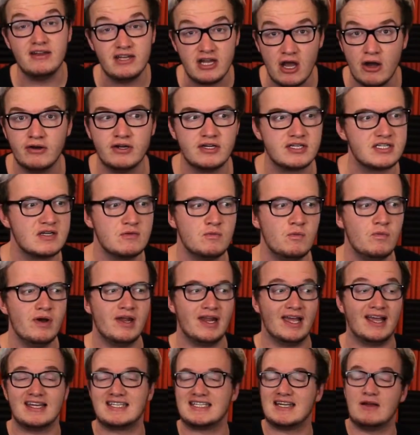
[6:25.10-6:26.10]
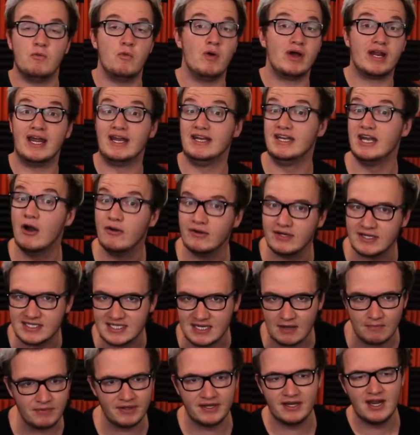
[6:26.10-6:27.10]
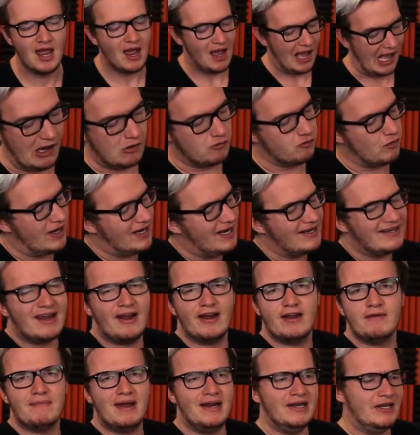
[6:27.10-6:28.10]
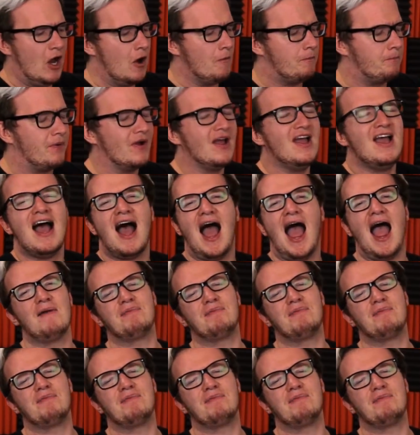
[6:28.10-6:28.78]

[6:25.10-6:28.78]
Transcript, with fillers: I noticed. And like I said, when I notice something, I'll write it down in my notebook.